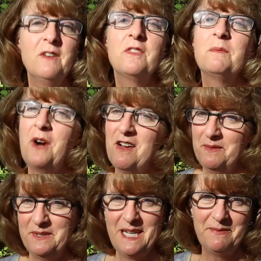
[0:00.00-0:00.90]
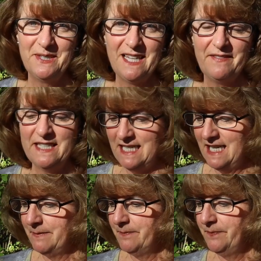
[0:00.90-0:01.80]
from Proverbs chapter
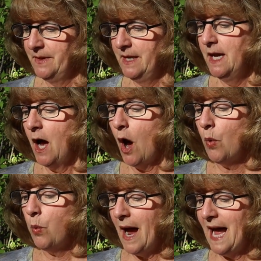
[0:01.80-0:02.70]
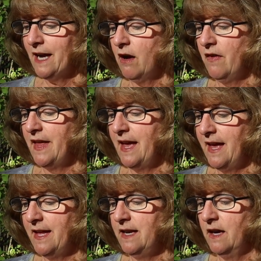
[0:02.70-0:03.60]
seventeen. A whack on the
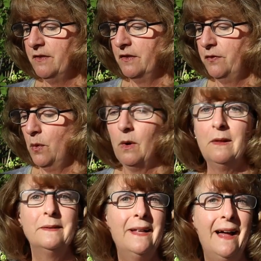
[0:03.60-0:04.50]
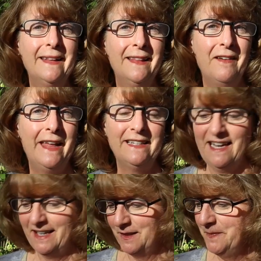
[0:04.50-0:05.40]
head of a fool. I love that
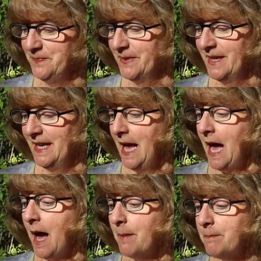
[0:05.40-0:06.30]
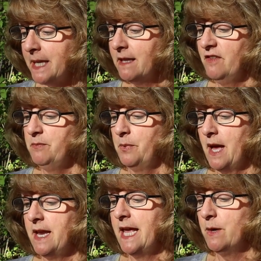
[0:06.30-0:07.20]
title. A meal of
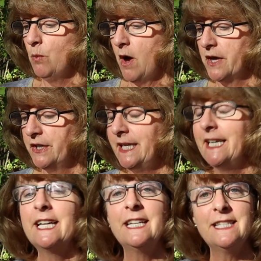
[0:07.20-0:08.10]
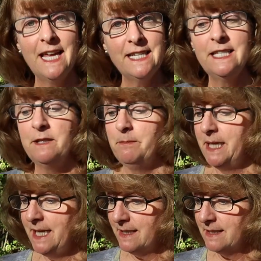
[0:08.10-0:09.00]
bread and water in contented
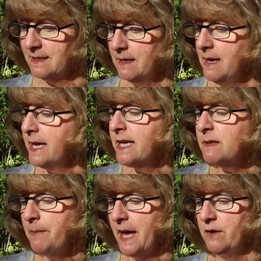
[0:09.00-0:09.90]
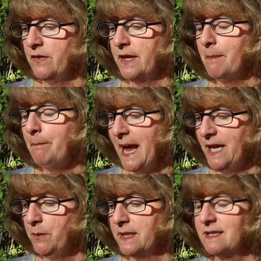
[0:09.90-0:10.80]
peace is better than a
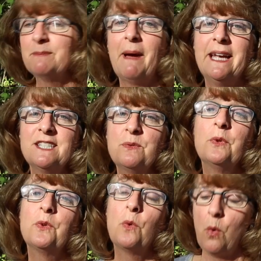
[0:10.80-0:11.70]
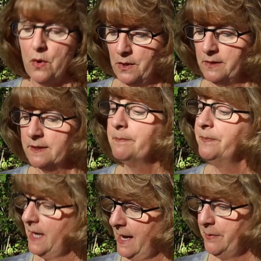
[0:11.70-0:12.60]
banquet spiced with quarrels.
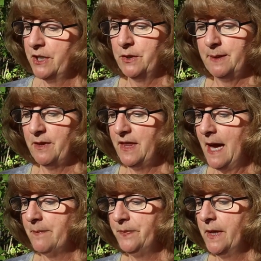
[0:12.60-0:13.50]
I would agree with that.